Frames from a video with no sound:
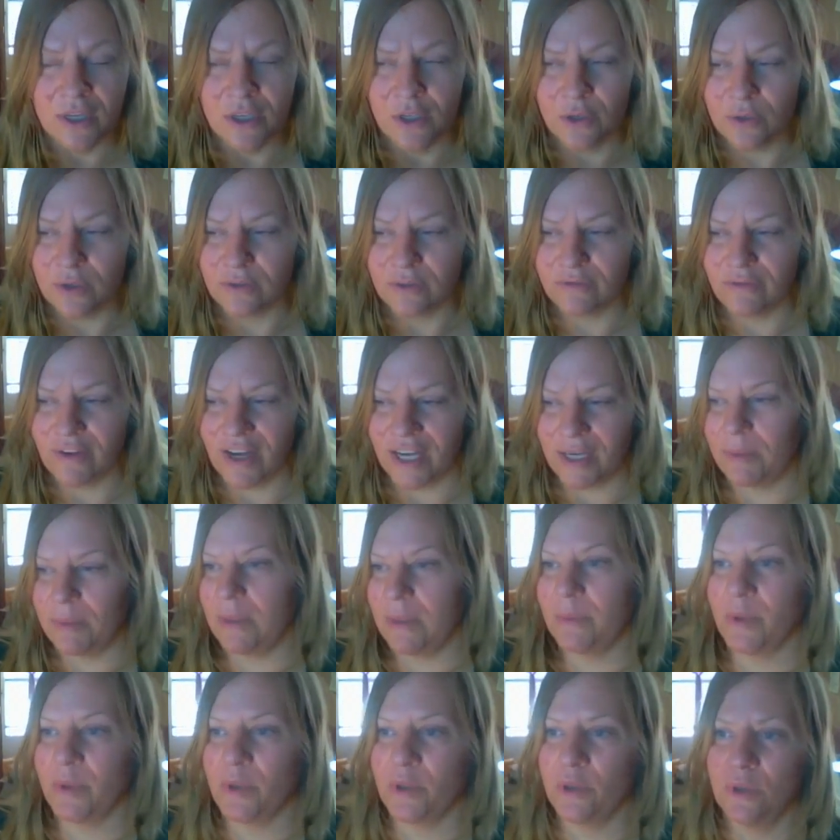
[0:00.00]
You can find
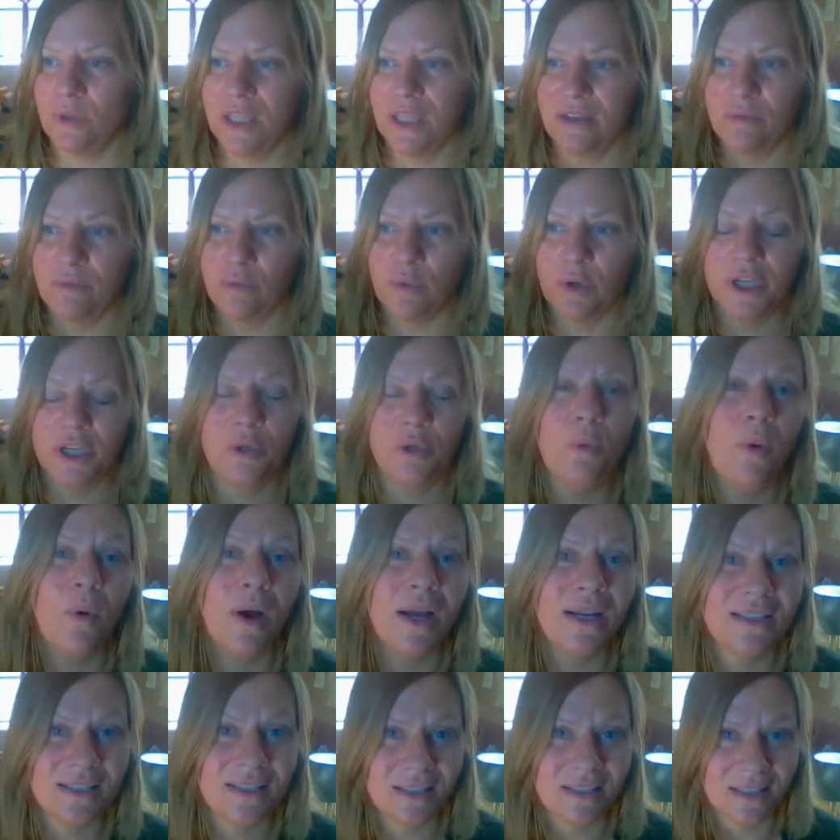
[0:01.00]
people who live where you
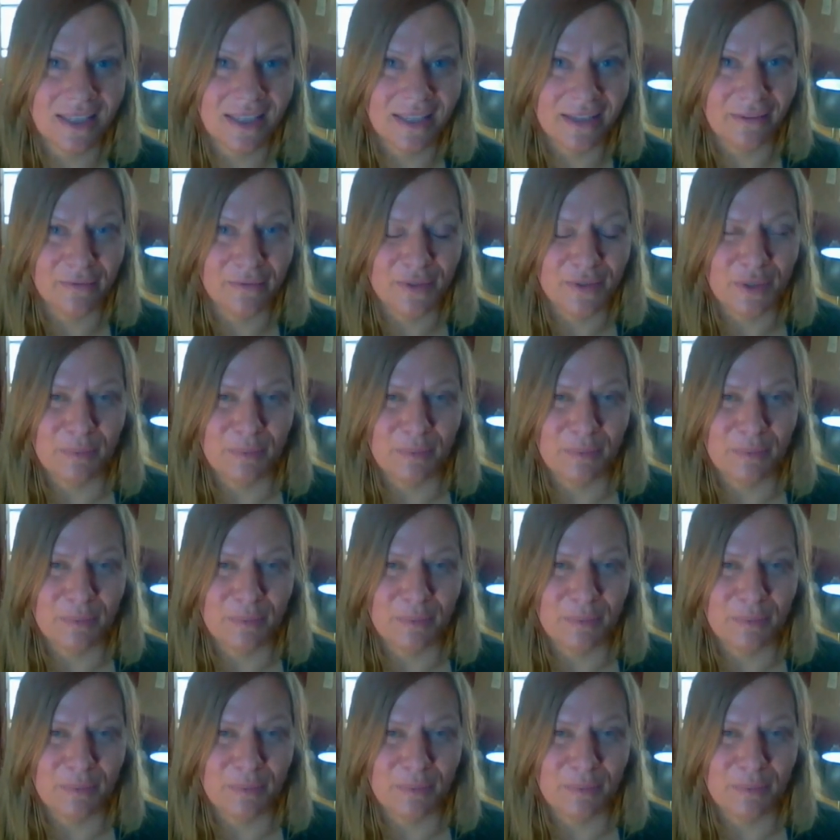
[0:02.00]
want to live.